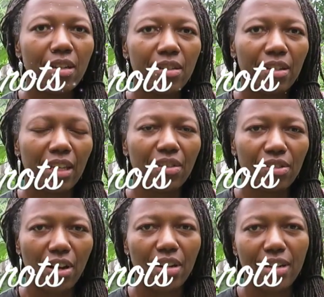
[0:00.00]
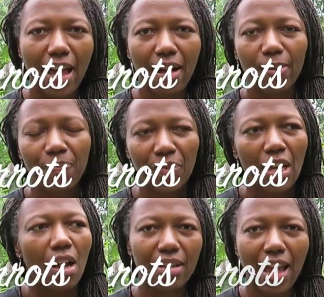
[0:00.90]
to get started now.
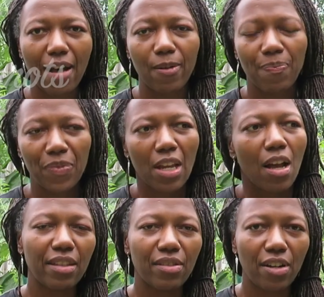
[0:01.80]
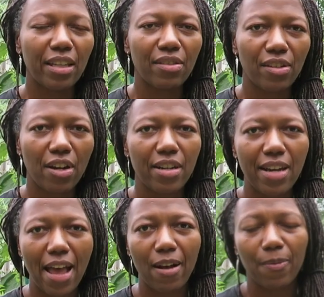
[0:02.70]
Get started
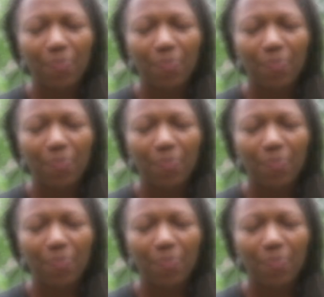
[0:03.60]
now.